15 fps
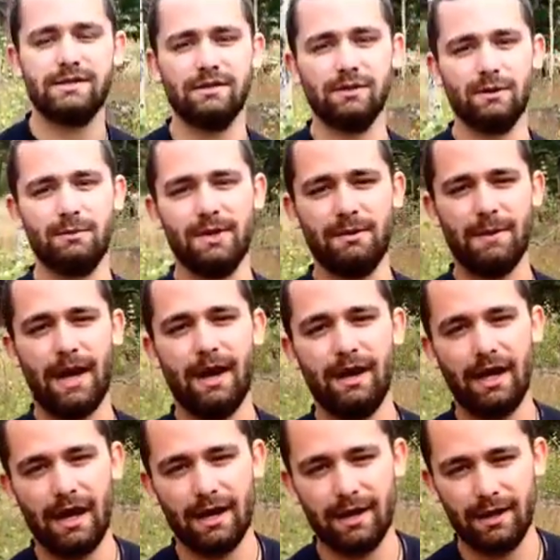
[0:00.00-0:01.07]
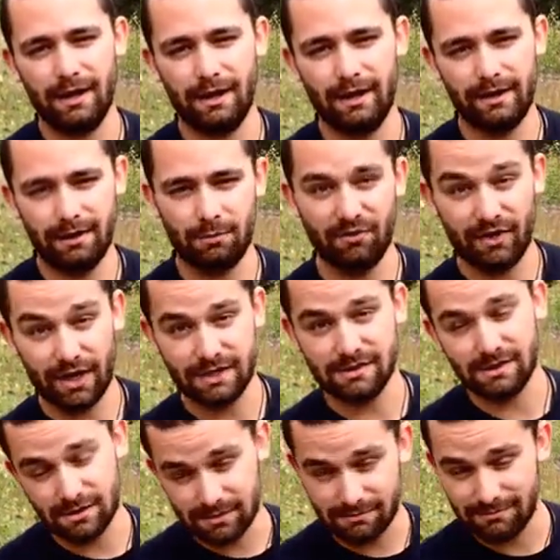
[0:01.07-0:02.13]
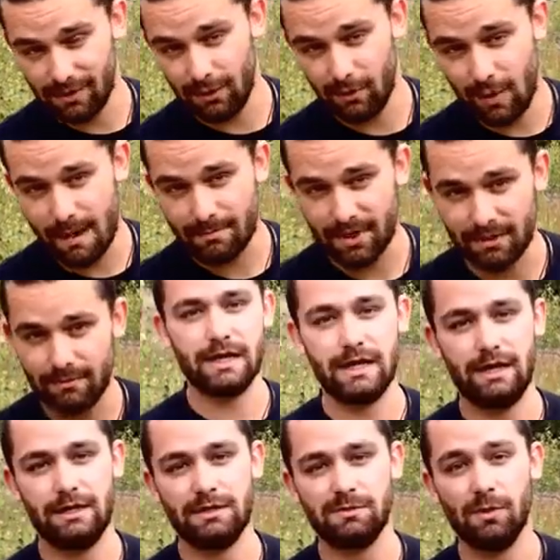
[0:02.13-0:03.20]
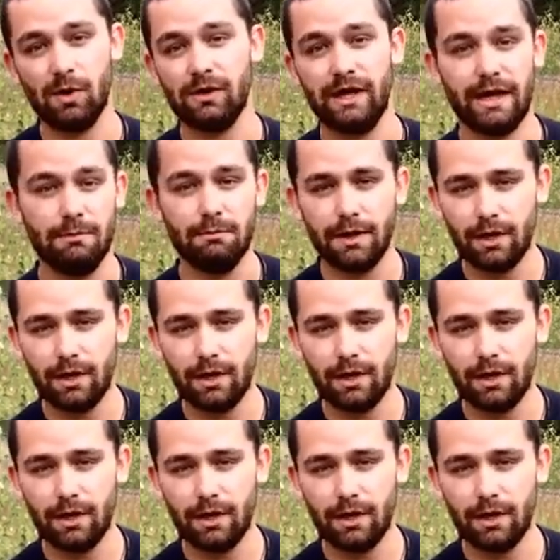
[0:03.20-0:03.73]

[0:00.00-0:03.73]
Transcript: to you a little bit about how to improvise a weapon. A small game